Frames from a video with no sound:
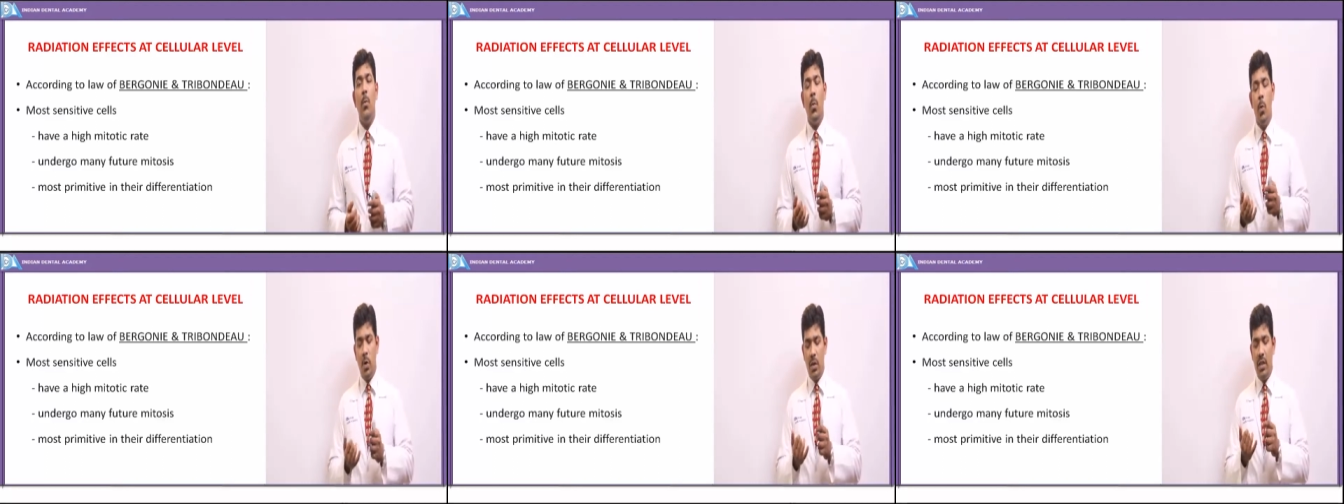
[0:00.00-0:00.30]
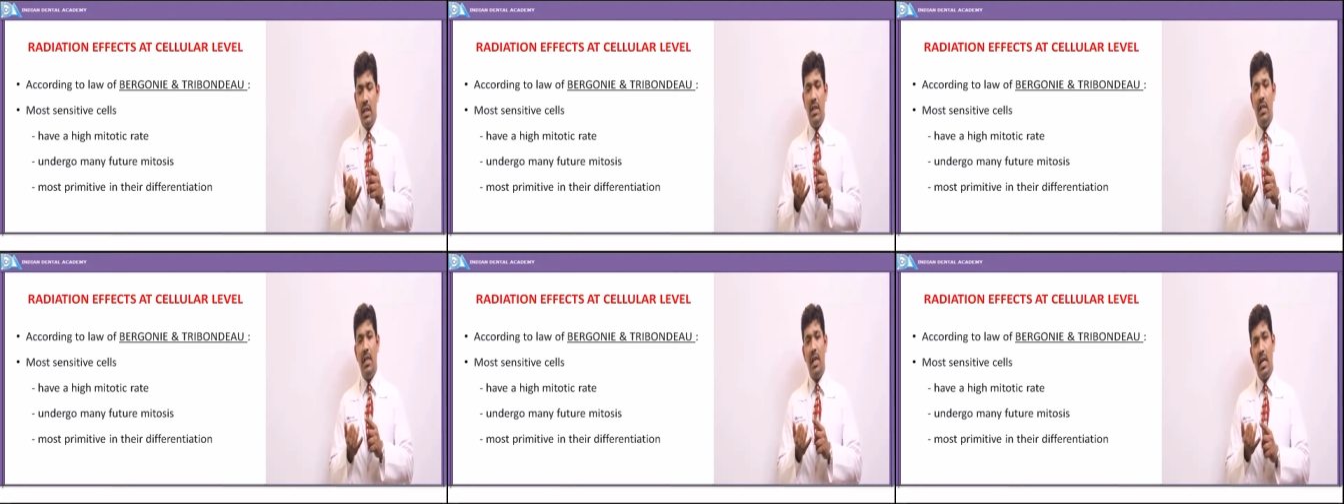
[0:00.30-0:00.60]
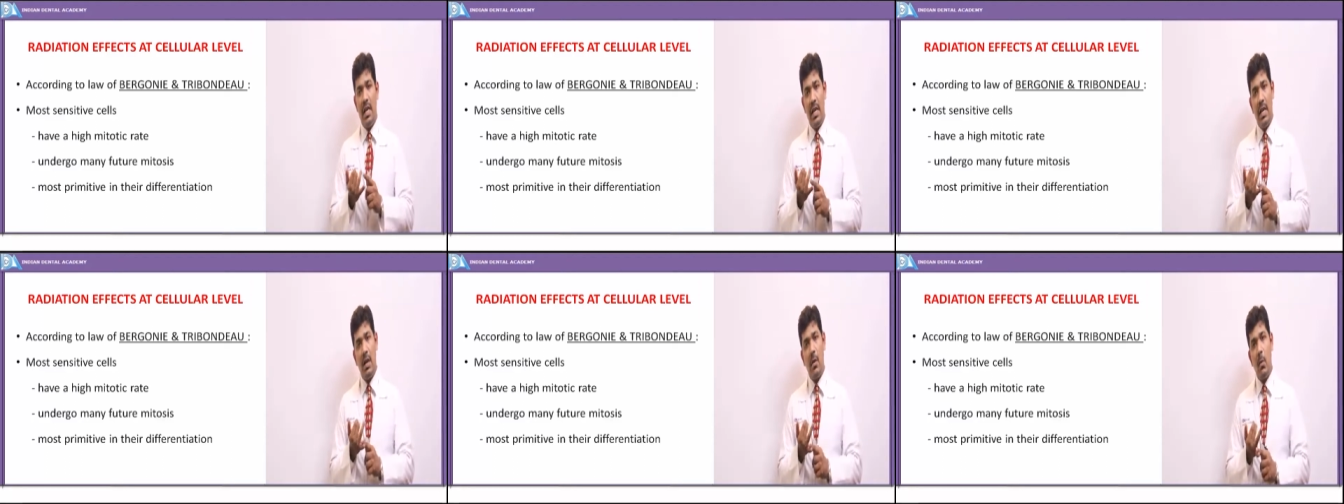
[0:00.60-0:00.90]
both the
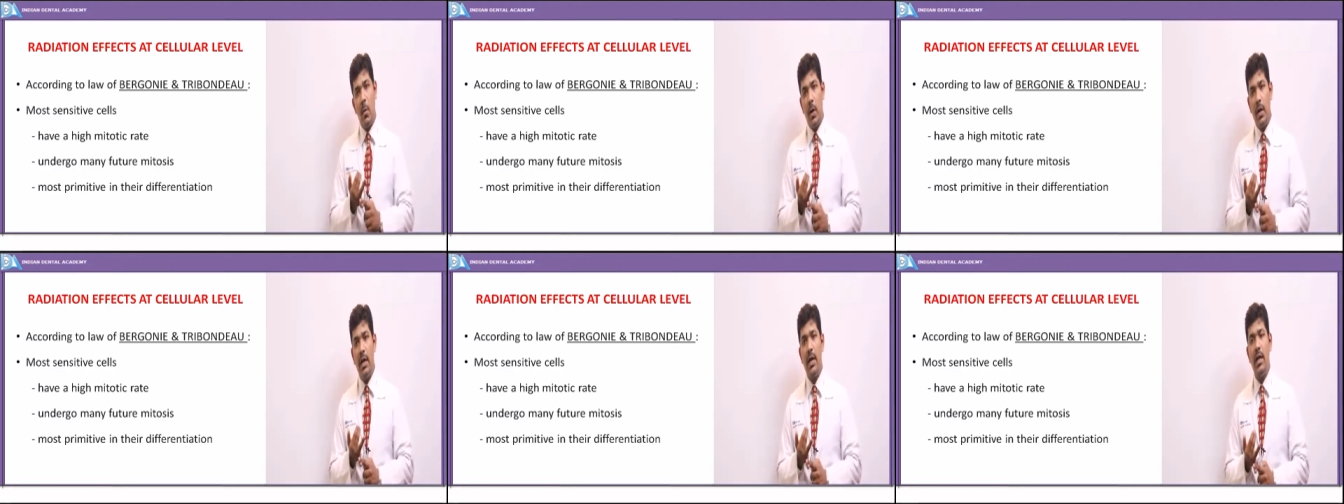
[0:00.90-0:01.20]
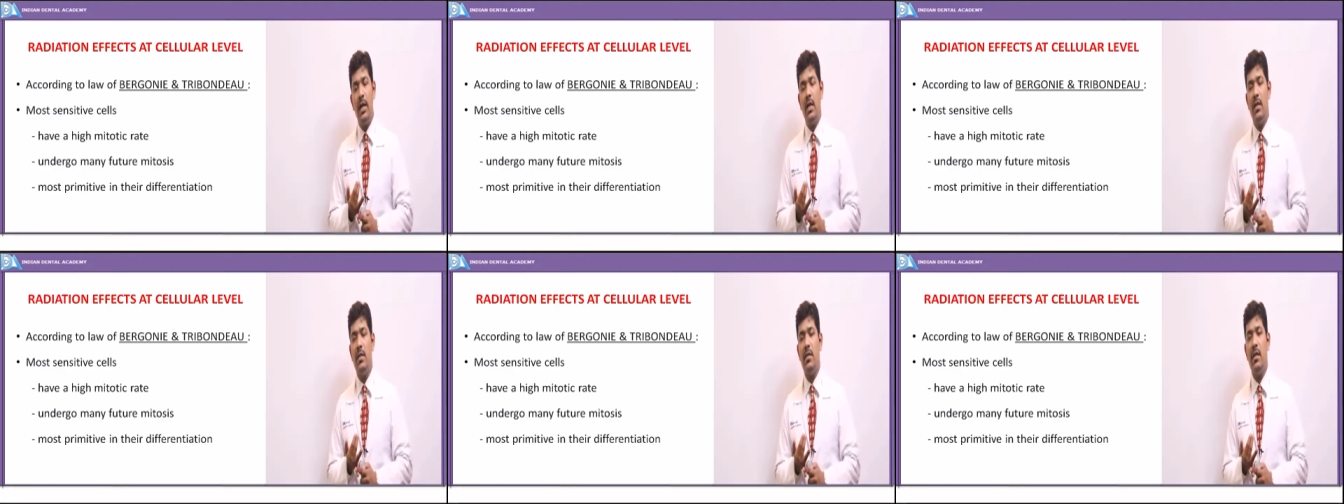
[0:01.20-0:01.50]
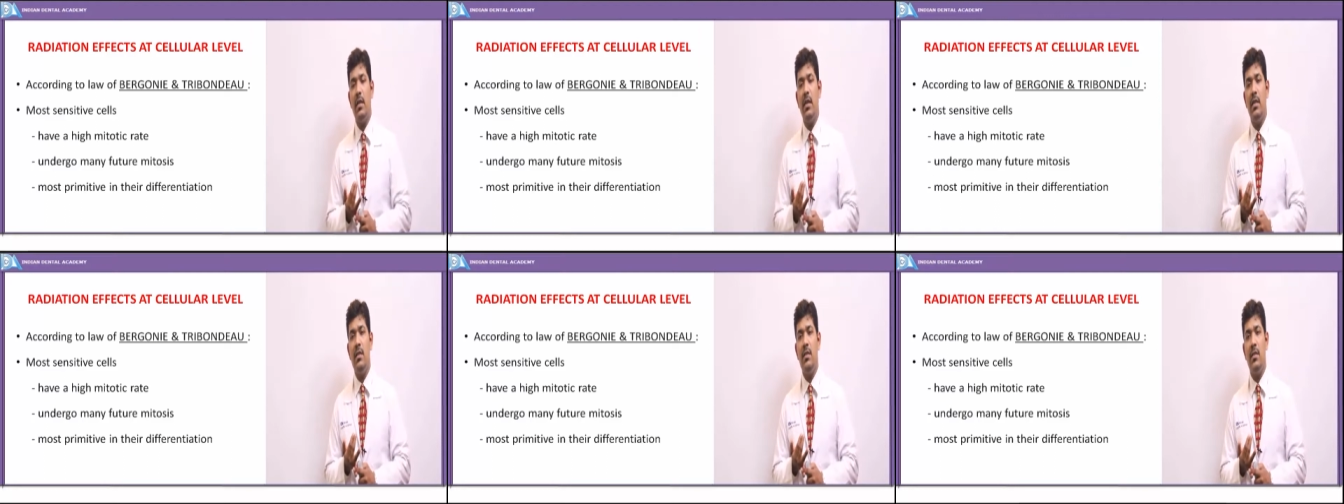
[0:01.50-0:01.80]
DNA quantity
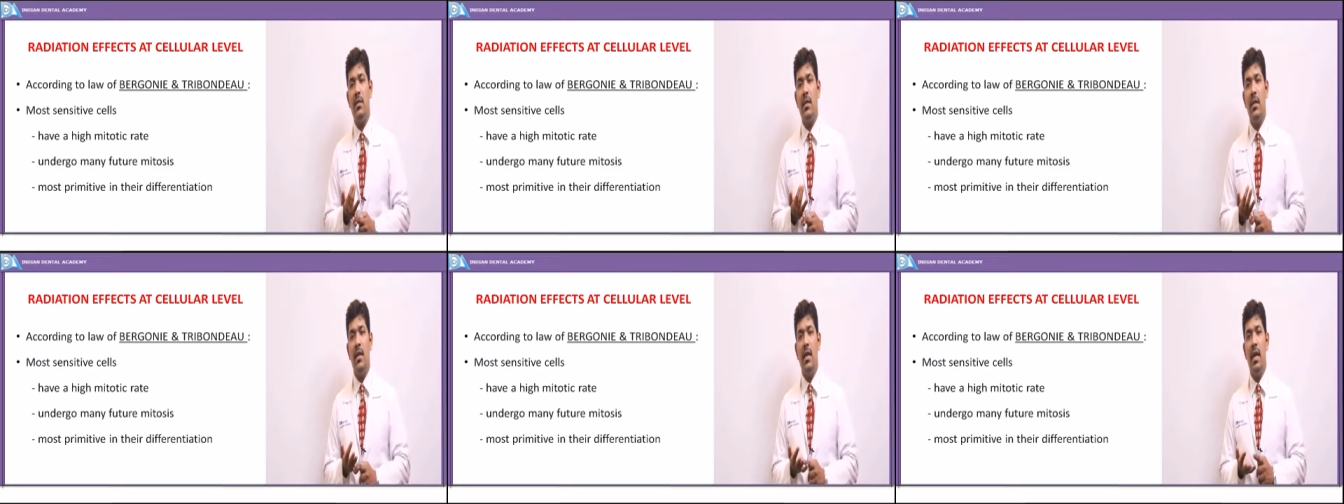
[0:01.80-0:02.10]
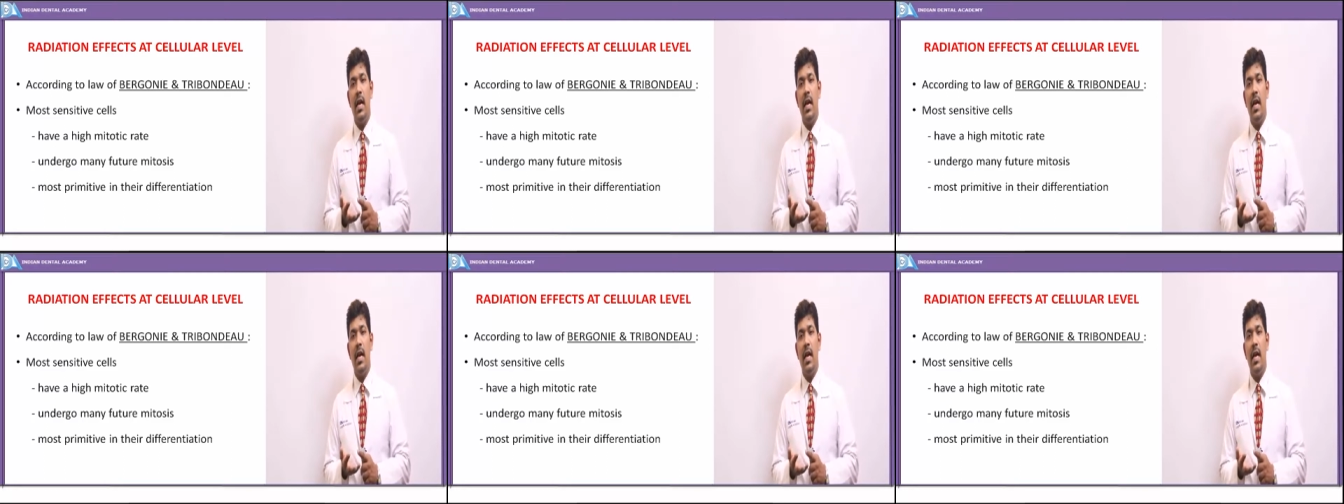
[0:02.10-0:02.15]
is less